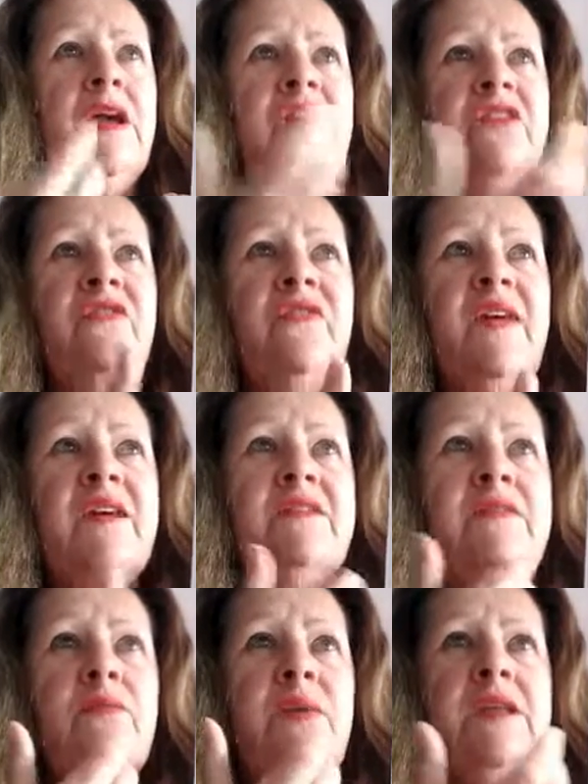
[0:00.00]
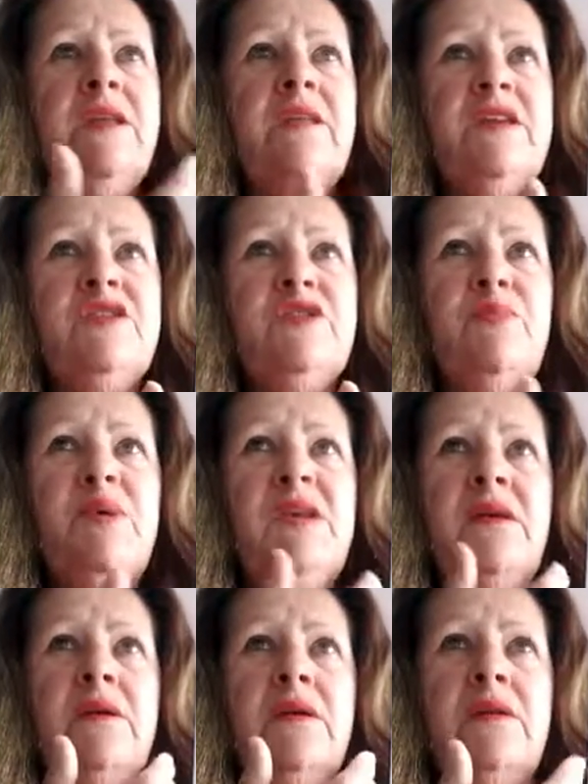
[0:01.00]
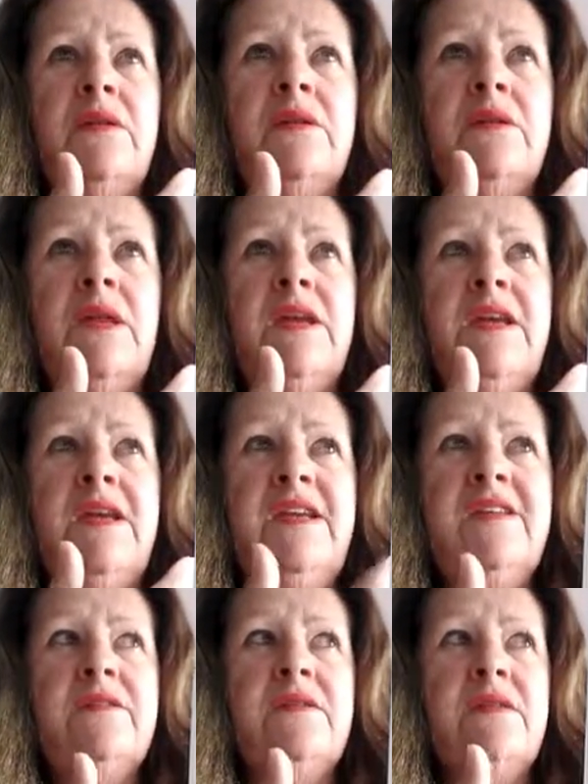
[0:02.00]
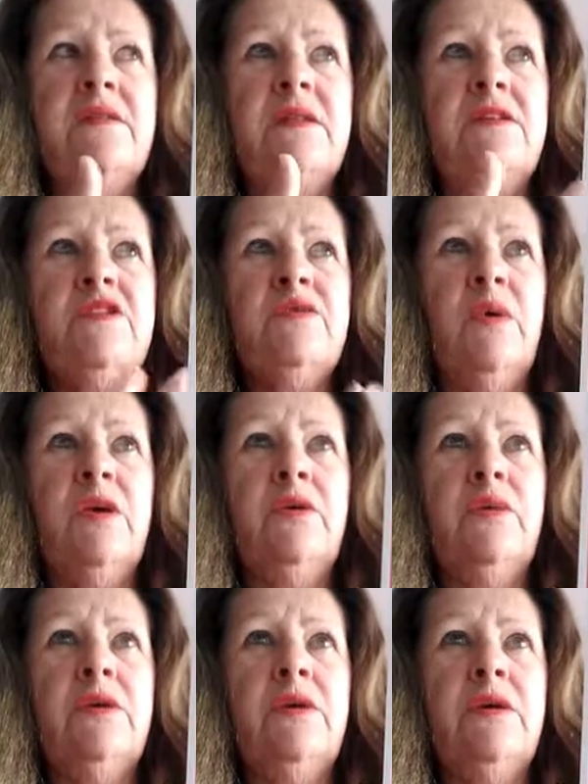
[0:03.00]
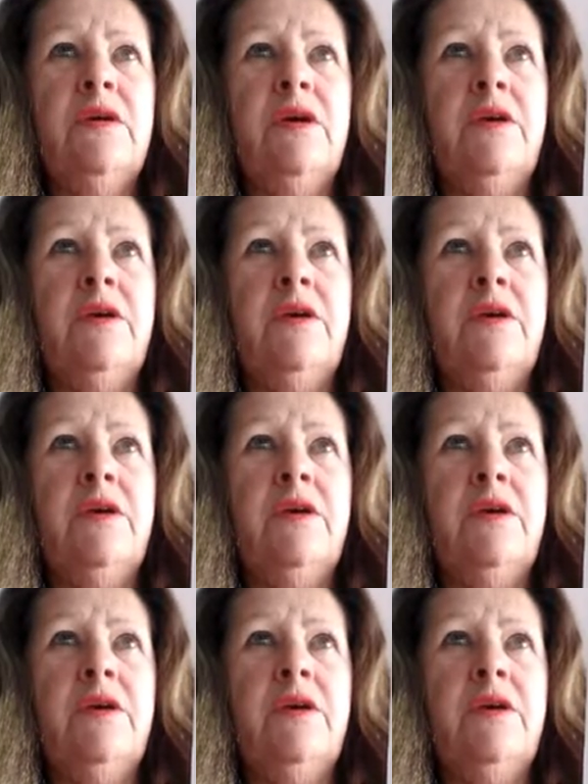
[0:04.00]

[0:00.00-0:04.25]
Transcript: it affects the way that they speak and that they eat and that they swallow and